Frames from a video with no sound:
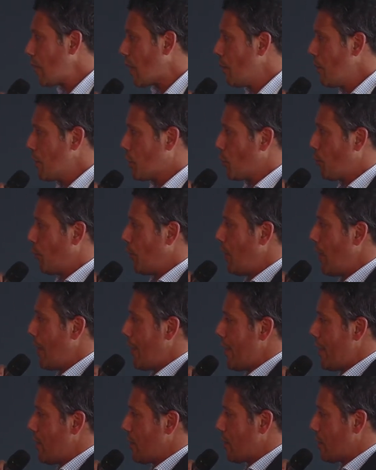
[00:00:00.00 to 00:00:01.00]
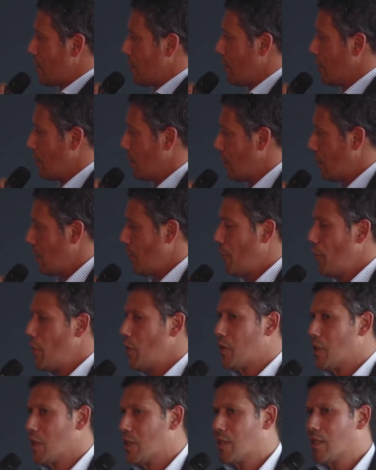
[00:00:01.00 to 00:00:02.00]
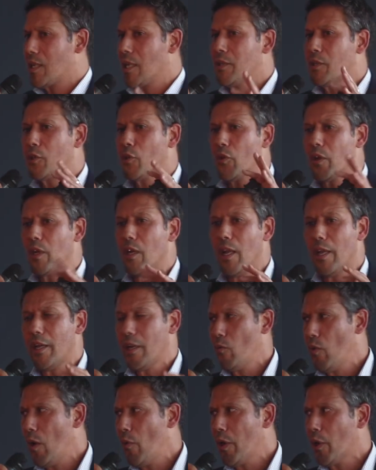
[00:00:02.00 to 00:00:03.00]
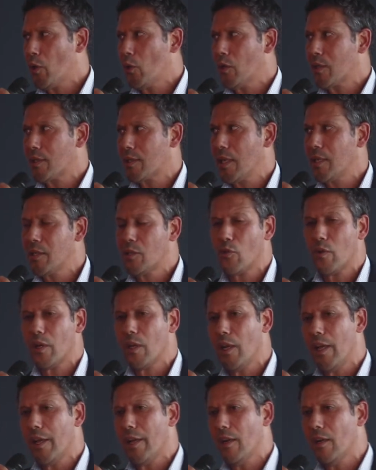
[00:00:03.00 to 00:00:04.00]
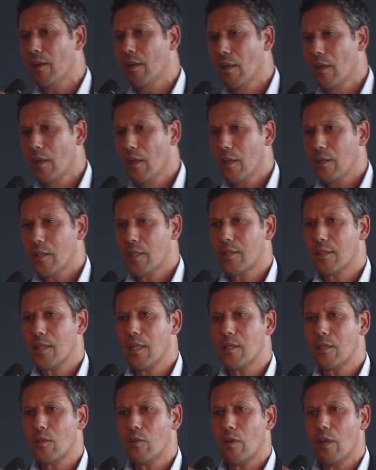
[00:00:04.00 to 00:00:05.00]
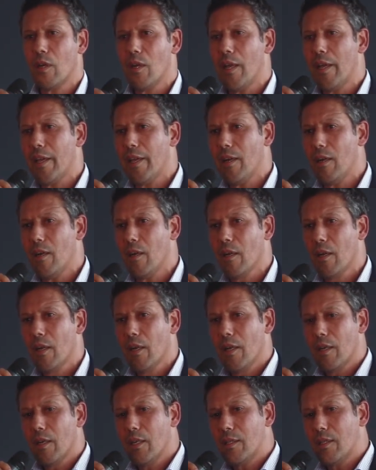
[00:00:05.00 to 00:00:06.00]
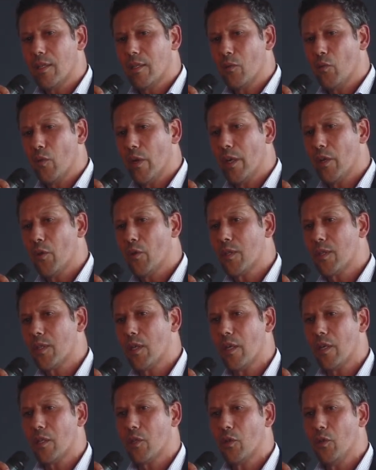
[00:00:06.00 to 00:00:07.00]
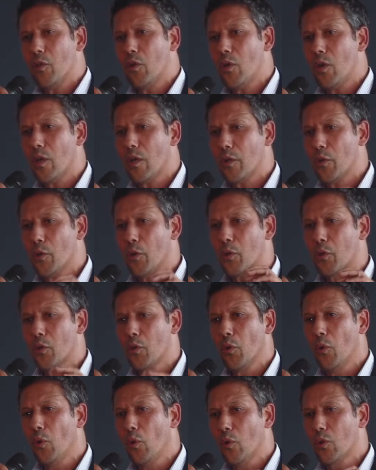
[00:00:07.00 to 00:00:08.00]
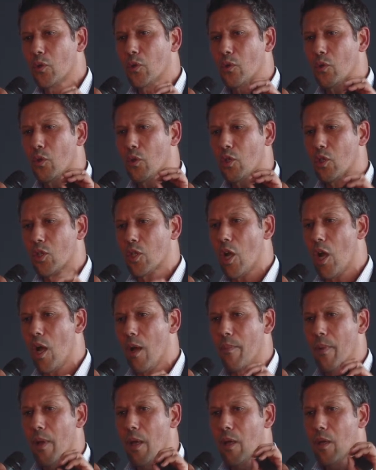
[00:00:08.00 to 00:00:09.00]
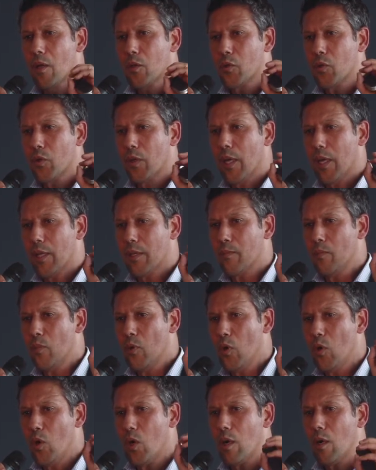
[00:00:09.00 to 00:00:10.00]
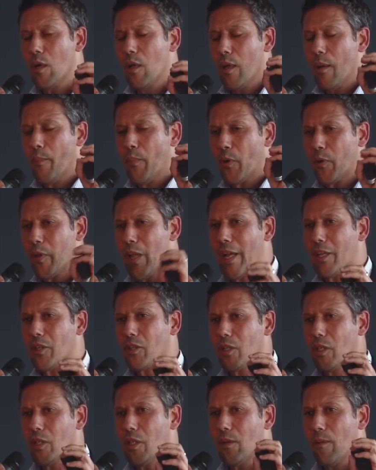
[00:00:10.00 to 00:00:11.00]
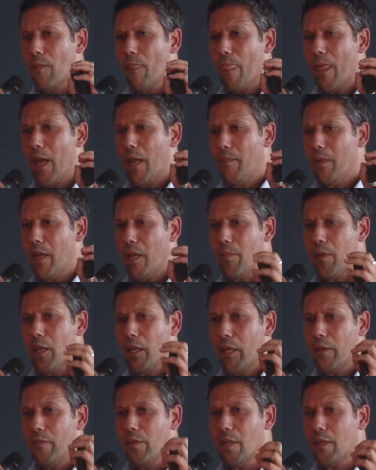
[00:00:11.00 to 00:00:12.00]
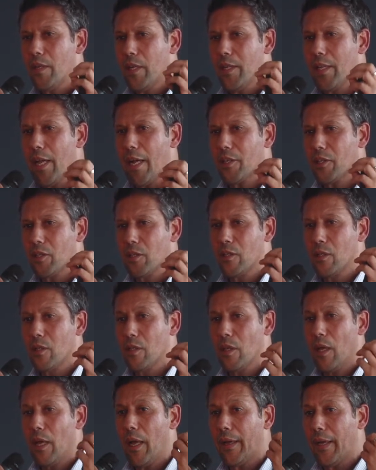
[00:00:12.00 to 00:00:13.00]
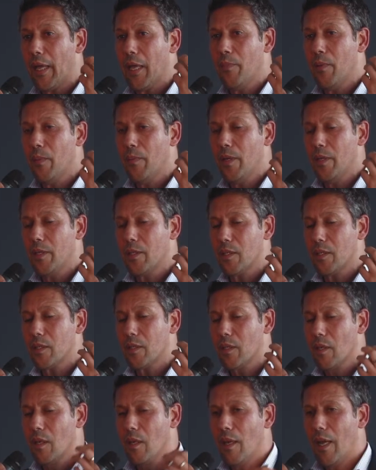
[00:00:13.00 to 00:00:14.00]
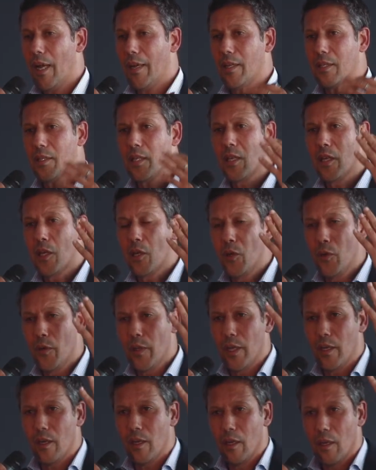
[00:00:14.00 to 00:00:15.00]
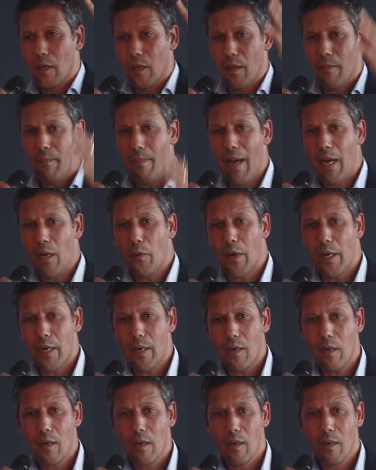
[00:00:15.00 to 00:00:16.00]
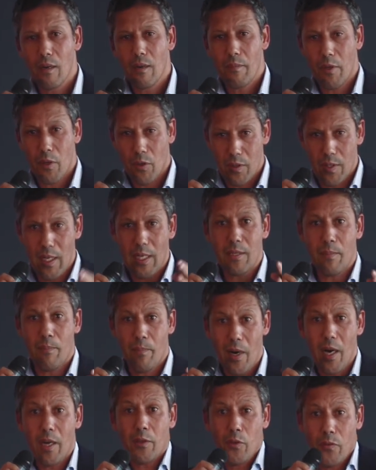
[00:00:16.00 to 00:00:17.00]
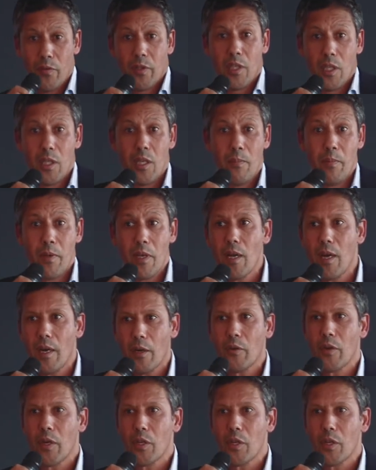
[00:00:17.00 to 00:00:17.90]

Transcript: multiple layers. The first is sensory layer, what we call sensory layer. The sensory layer, this is where you start your tools to stop, to get more protection and maybe even detection capabilities. And this including the malware, because that's a part of GDPR. You